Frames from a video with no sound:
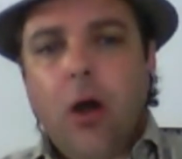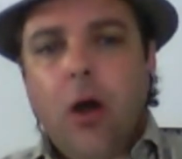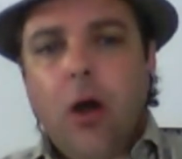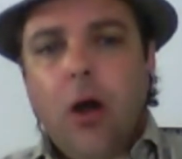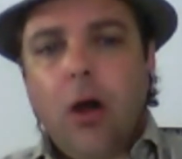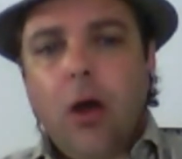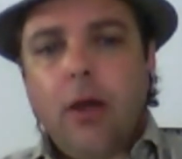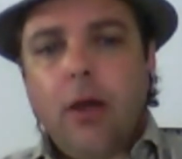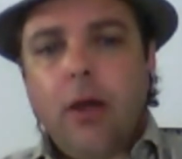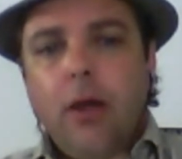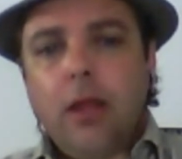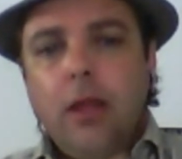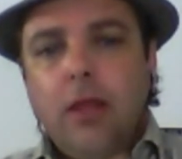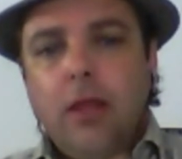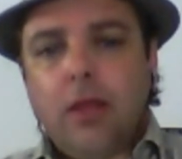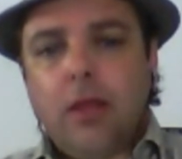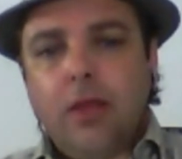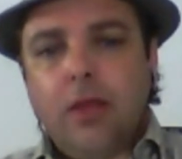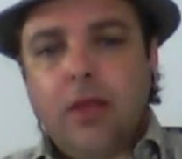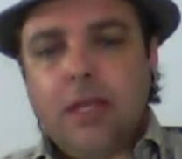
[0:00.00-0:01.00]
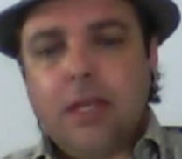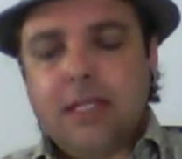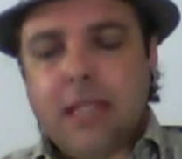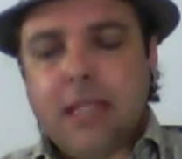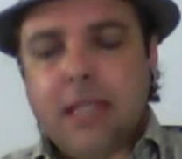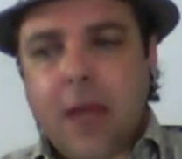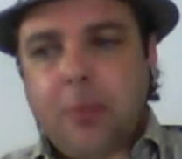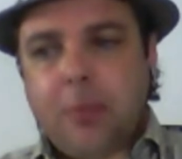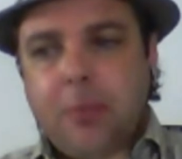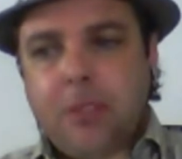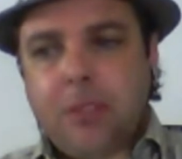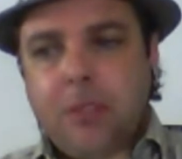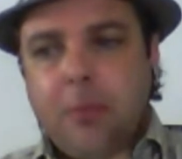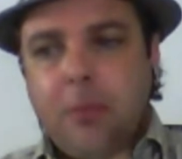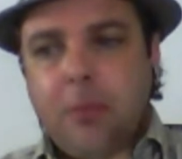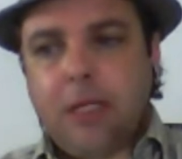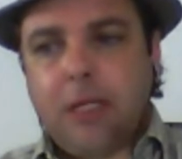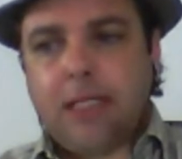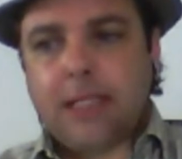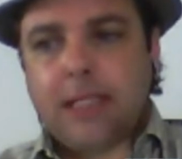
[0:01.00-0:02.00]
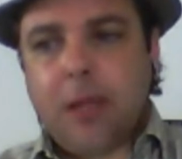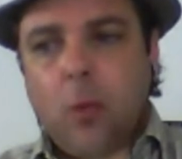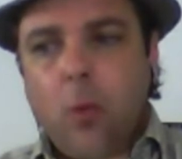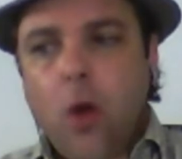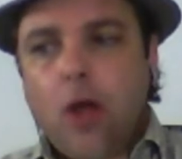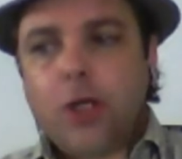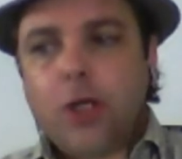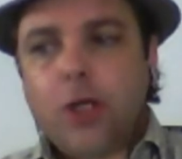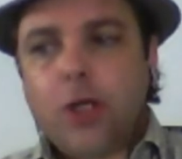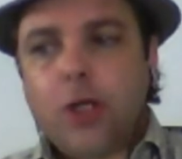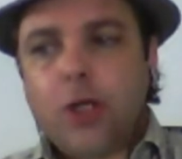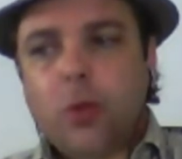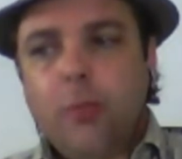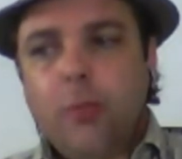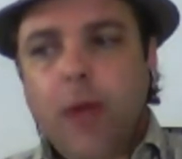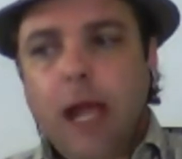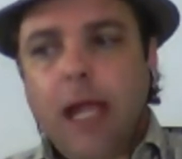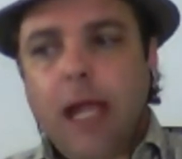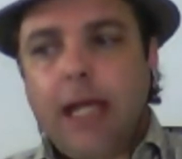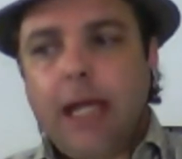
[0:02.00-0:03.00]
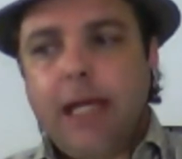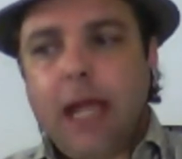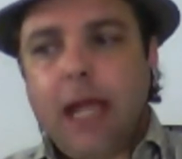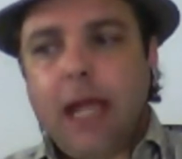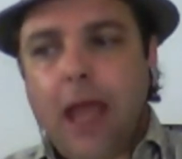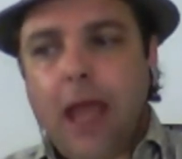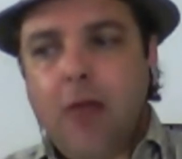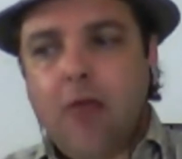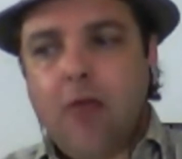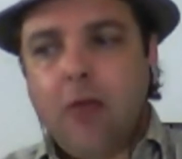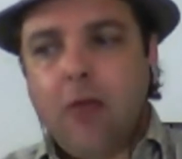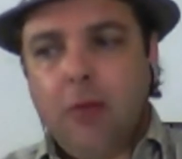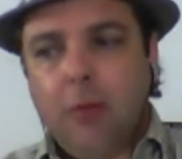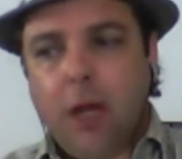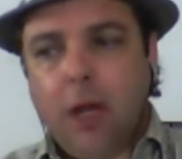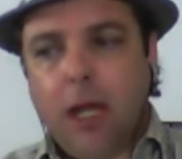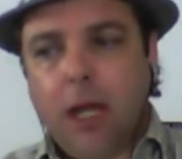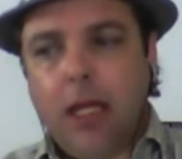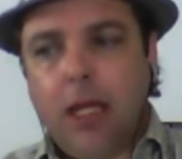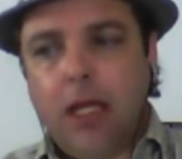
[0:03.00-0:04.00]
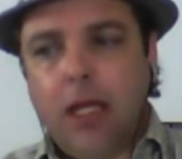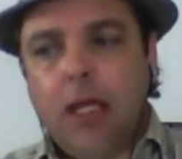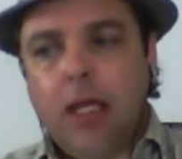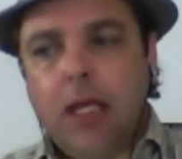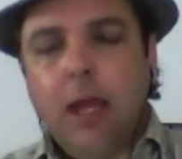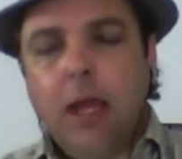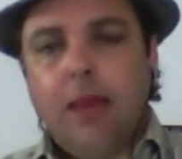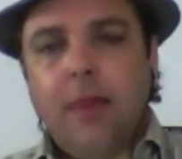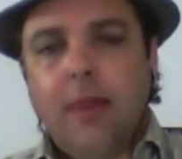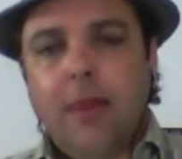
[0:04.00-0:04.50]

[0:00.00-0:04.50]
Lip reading: on this episode, because I want to remind everybody